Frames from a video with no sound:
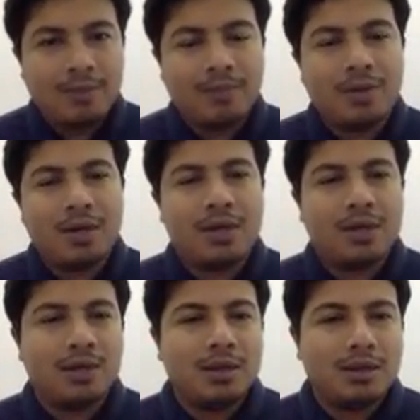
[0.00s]
but
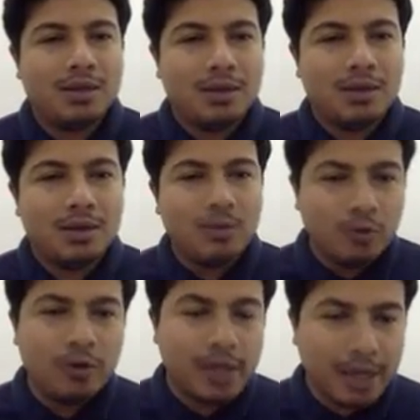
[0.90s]
it
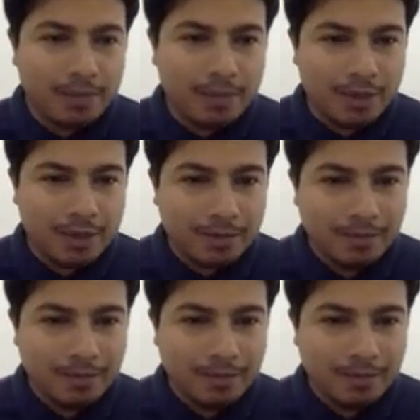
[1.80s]
won't happen.